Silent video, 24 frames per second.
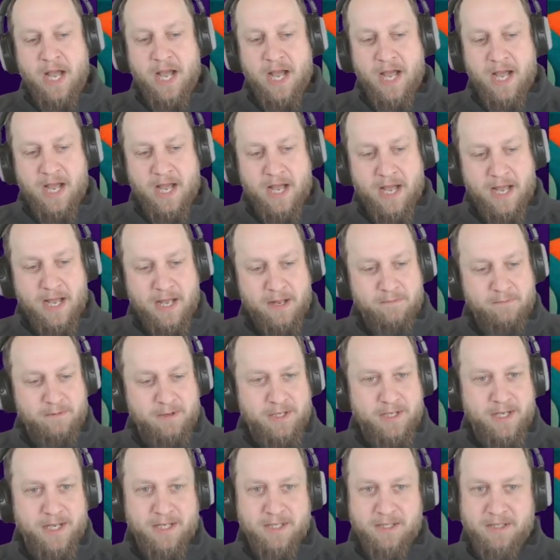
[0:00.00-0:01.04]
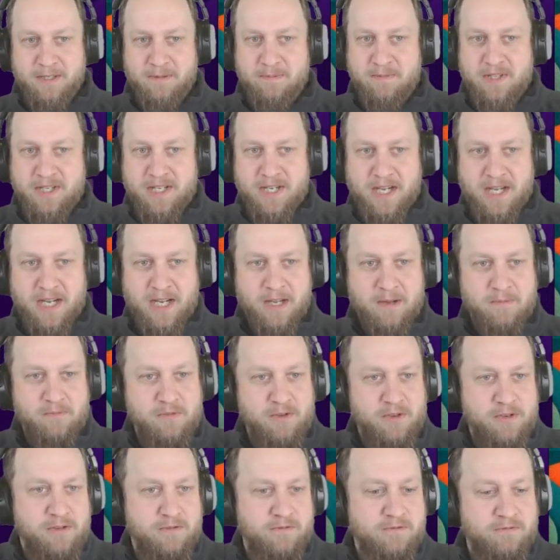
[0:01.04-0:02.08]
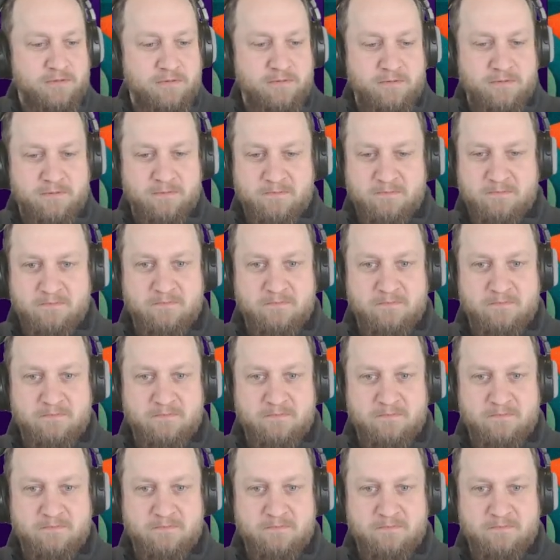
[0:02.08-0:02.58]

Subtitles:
and we take some time to